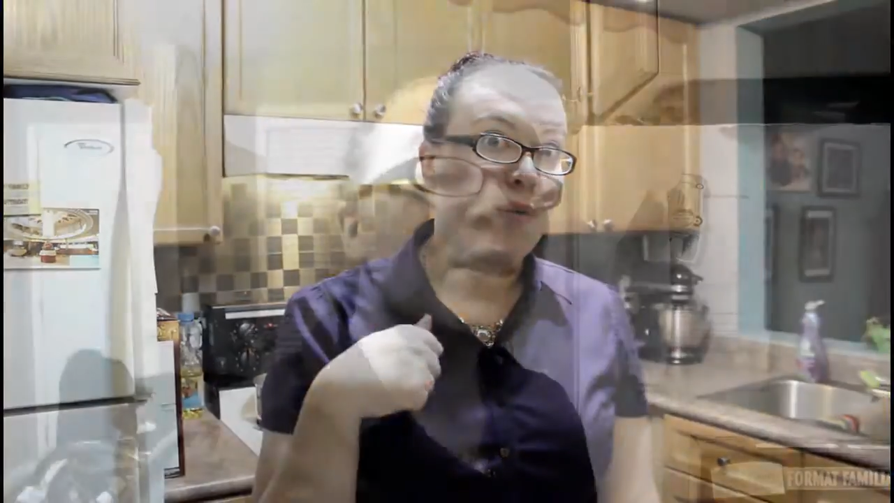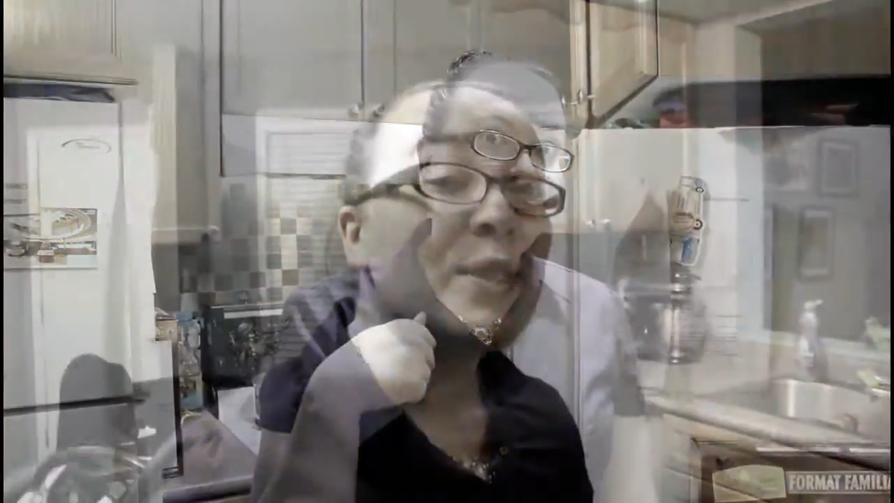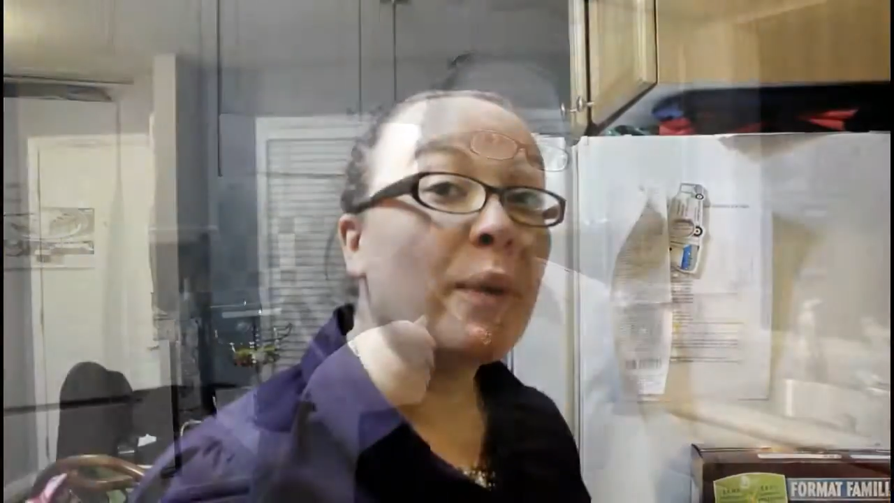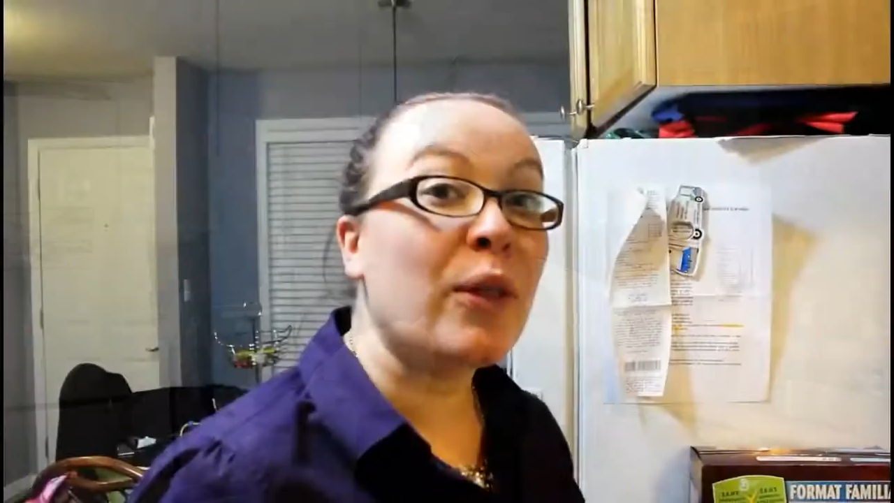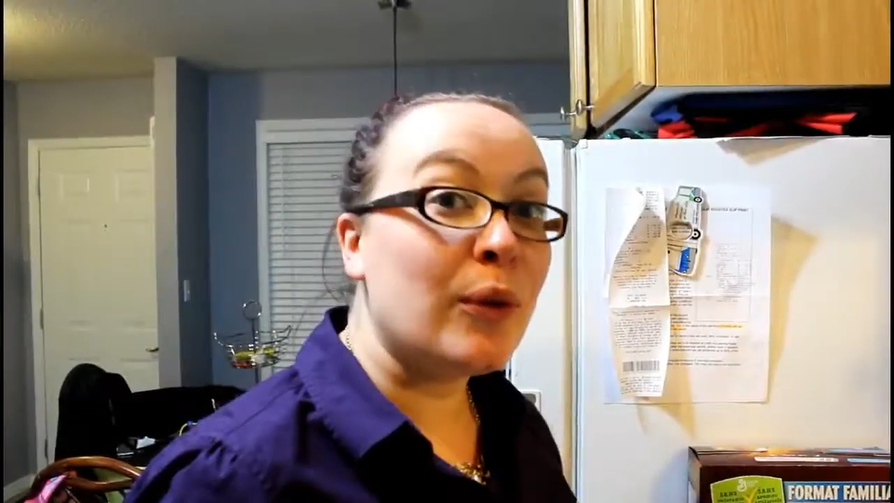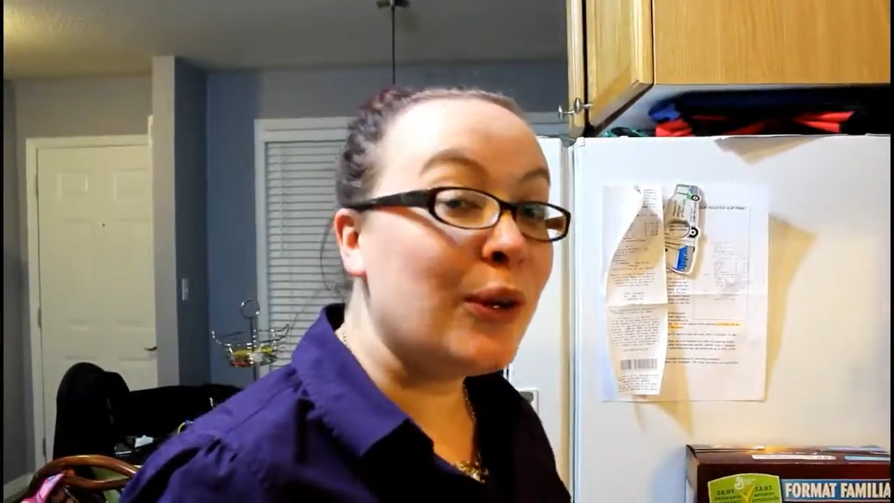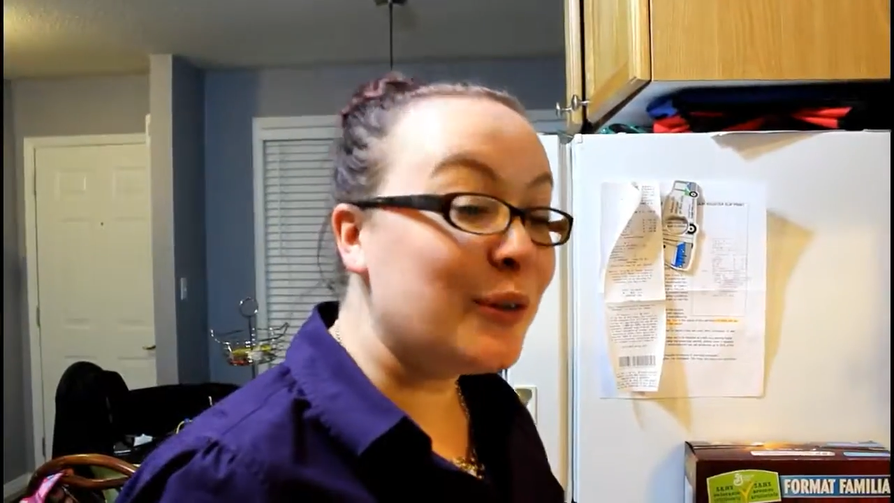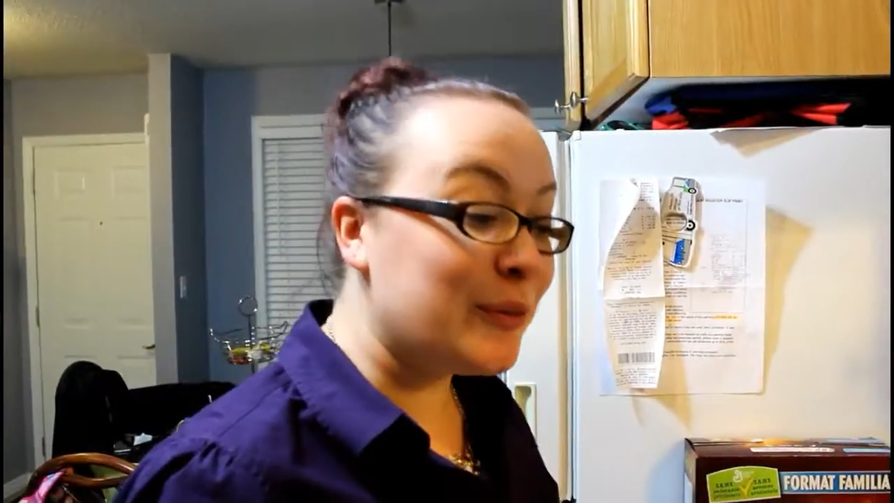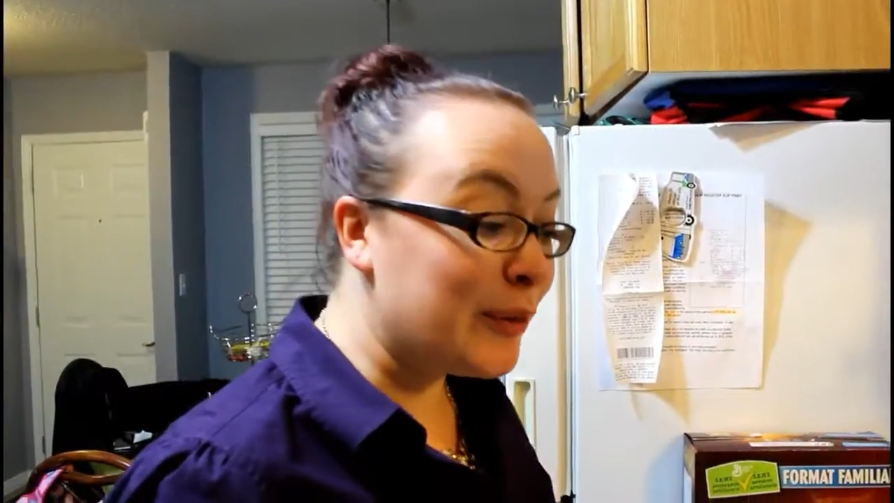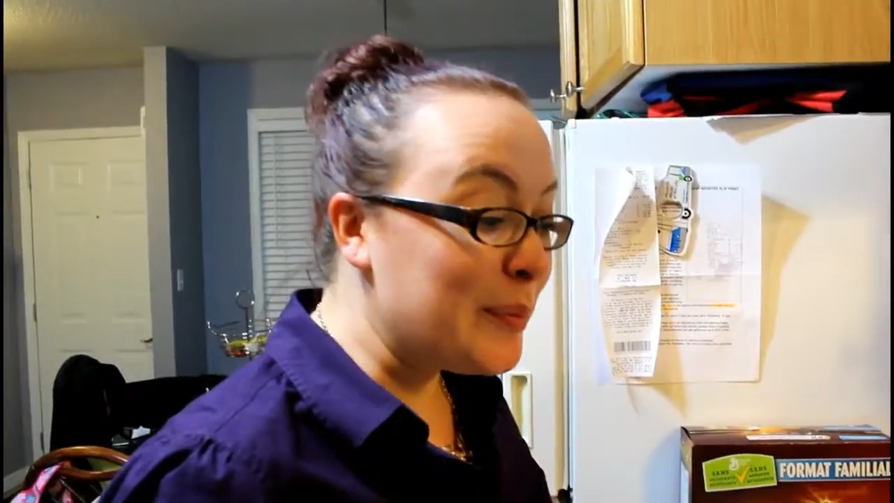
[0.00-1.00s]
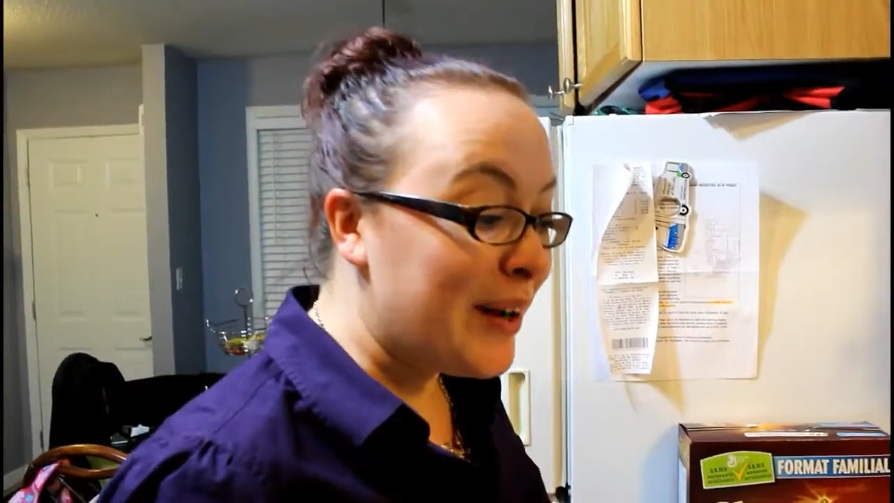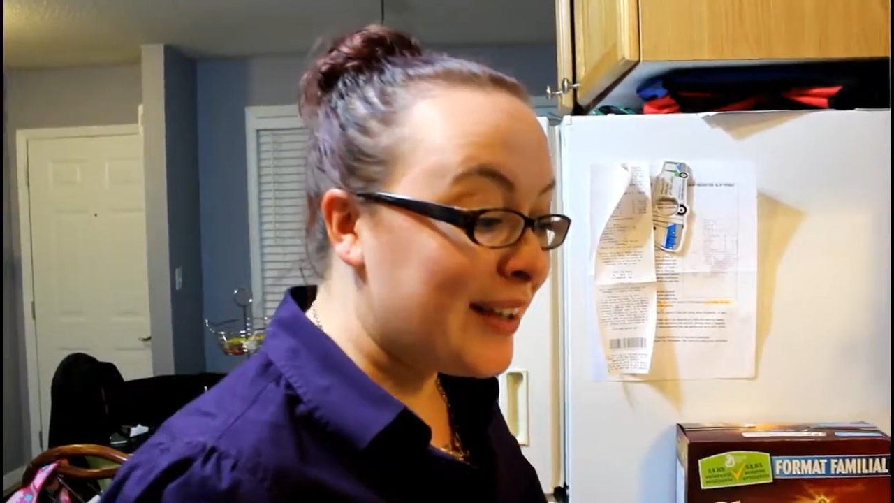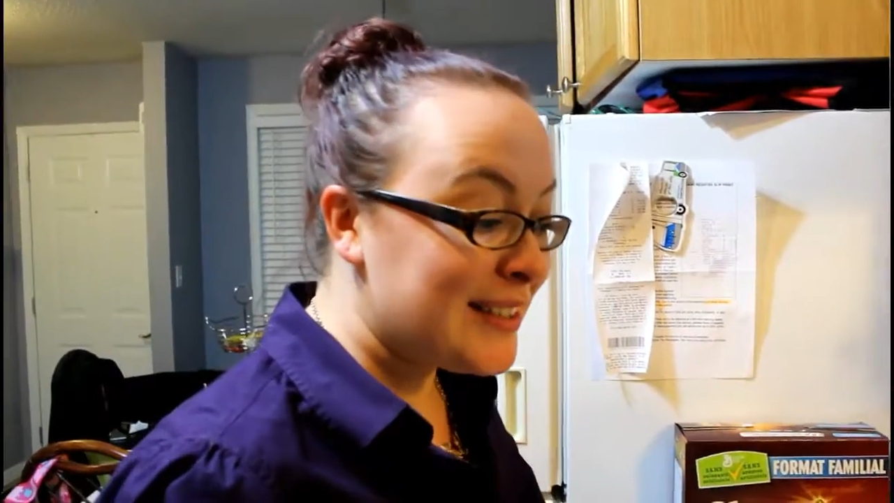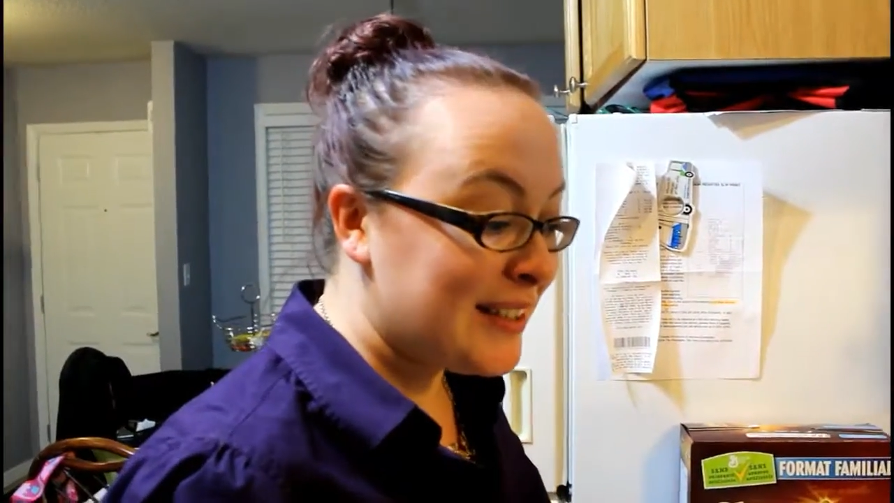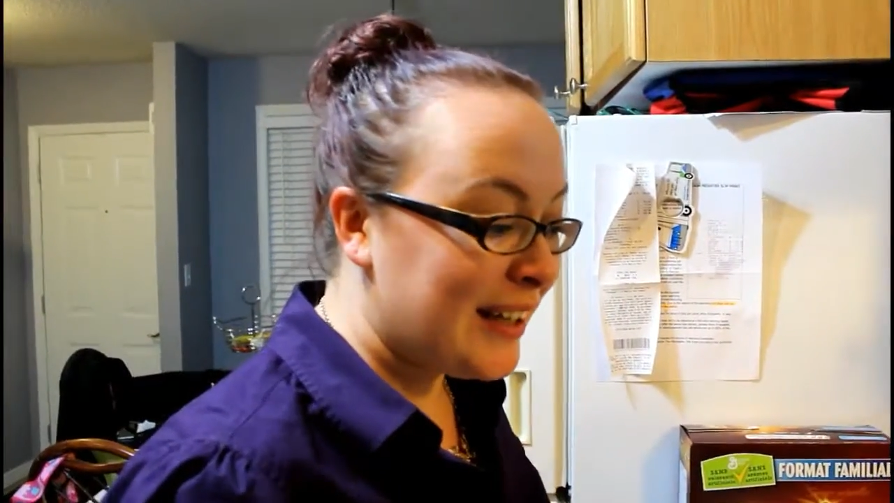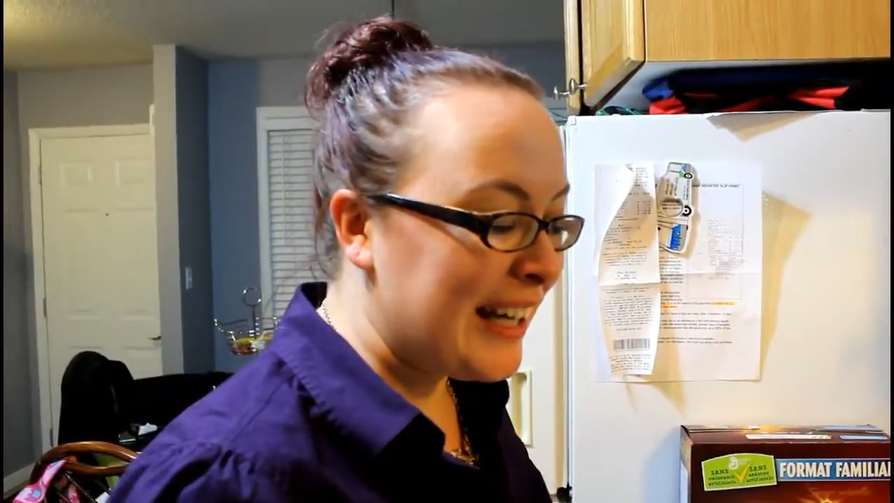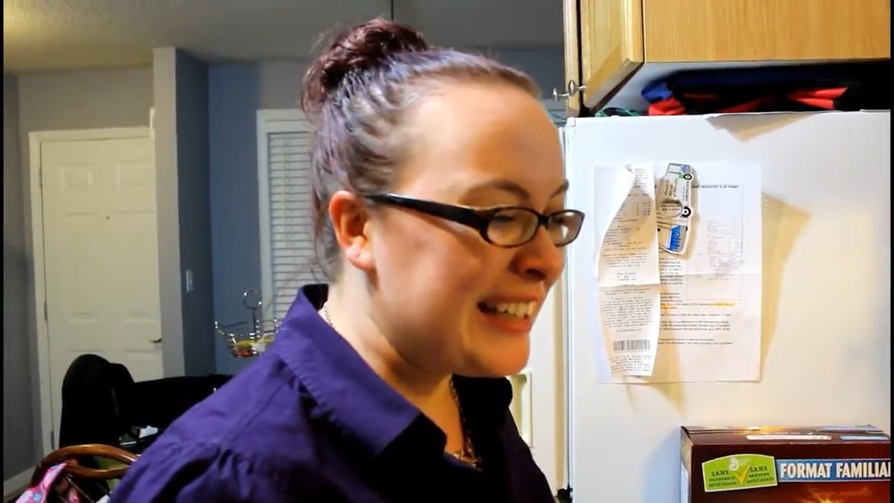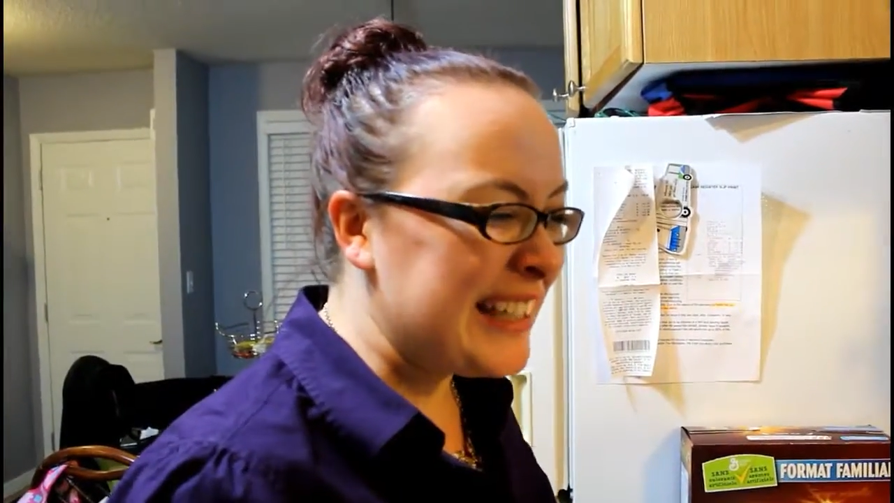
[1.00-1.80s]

So with gluten-free pasta,